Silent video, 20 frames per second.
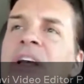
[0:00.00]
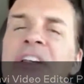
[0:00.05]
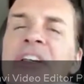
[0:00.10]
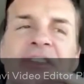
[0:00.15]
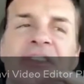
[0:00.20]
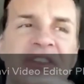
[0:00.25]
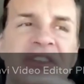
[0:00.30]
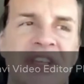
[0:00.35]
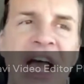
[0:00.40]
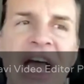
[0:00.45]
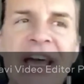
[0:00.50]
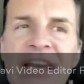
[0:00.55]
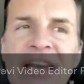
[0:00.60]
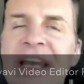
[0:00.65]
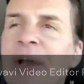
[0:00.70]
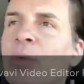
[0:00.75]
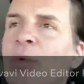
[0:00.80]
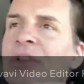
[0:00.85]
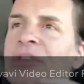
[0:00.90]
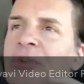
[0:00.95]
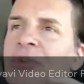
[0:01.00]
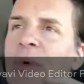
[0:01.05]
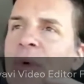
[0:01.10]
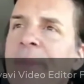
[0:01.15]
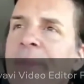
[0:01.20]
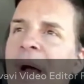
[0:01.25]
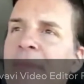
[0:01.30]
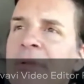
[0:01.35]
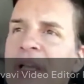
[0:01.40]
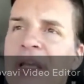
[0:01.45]
siding with the
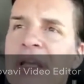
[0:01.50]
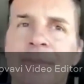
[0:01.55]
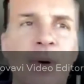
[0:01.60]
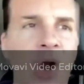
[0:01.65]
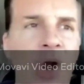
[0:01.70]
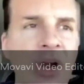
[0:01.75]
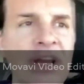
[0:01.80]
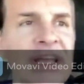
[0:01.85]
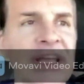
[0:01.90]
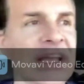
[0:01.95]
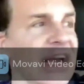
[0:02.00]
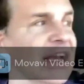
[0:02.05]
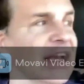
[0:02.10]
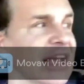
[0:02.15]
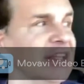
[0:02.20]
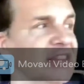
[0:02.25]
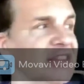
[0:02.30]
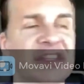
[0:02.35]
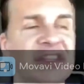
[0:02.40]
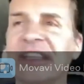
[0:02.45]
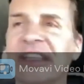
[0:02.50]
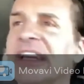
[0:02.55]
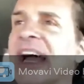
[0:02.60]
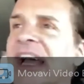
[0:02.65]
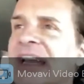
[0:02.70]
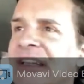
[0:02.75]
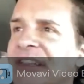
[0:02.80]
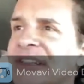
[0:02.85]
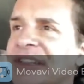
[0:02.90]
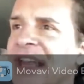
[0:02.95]
Republican Party against the
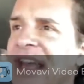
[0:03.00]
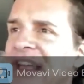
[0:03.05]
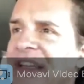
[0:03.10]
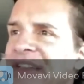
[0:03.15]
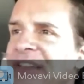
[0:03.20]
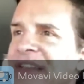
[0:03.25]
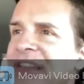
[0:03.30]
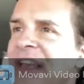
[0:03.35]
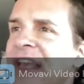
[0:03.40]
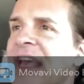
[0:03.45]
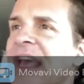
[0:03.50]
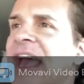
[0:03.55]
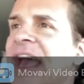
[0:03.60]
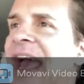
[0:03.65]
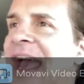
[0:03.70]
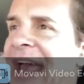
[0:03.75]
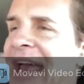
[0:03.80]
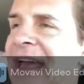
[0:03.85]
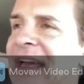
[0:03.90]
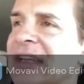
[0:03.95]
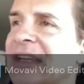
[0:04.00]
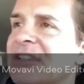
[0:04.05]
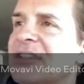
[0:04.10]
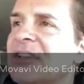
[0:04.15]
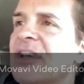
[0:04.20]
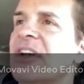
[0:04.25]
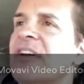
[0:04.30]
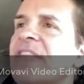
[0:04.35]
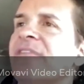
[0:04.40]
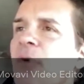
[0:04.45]
United States, and
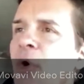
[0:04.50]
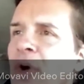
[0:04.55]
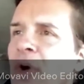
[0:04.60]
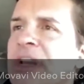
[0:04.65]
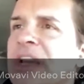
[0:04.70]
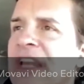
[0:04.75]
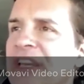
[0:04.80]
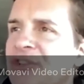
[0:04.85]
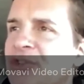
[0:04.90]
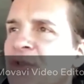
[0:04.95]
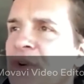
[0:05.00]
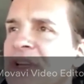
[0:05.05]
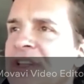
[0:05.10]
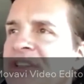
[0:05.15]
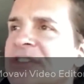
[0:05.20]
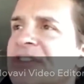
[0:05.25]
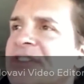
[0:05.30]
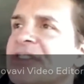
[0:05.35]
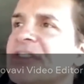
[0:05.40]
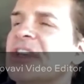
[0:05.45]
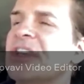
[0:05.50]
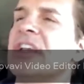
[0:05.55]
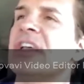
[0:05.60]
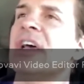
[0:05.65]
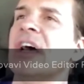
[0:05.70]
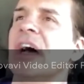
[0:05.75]
foreign interests